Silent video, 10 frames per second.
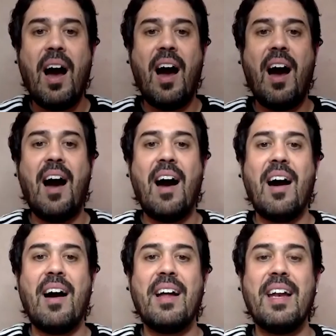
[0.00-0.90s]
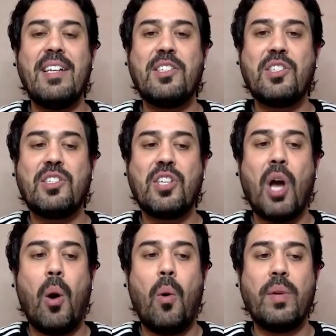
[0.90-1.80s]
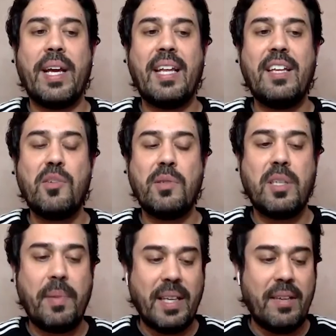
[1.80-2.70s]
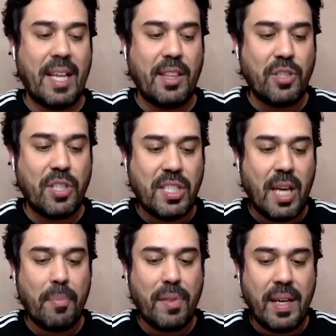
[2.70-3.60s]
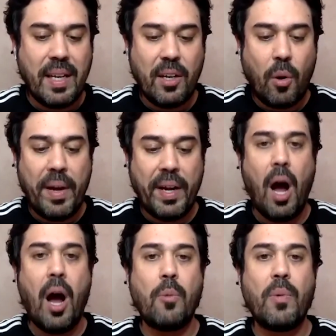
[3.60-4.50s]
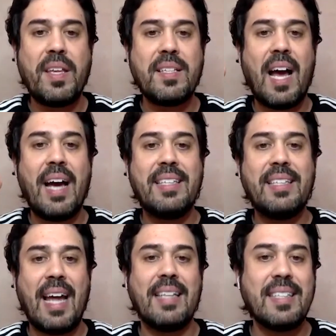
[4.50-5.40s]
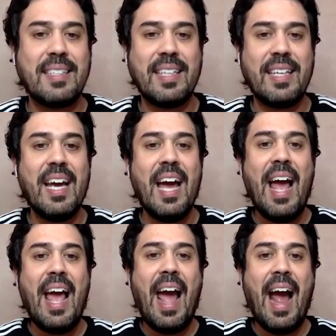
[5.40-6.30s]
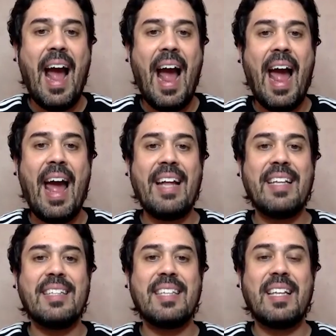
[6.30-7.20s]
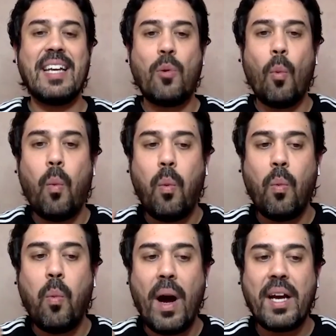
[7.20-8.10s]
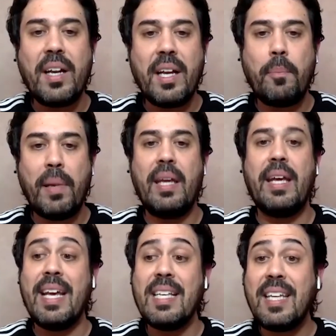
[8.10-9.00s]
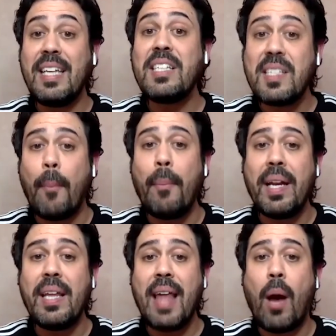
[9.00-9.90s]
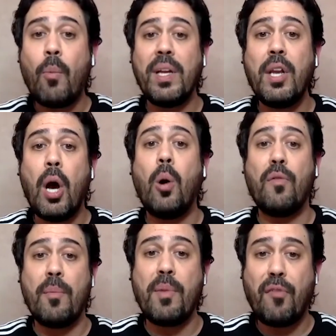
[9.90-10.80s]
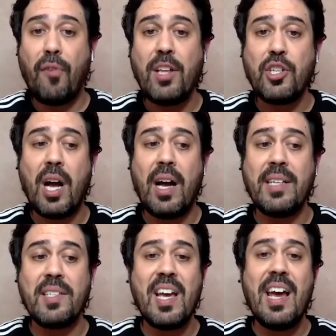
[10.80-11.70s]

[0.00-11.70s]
It leads you to believe that there's something going on with his identity, and like, what could it be? Is he somebody that we know from the franchise?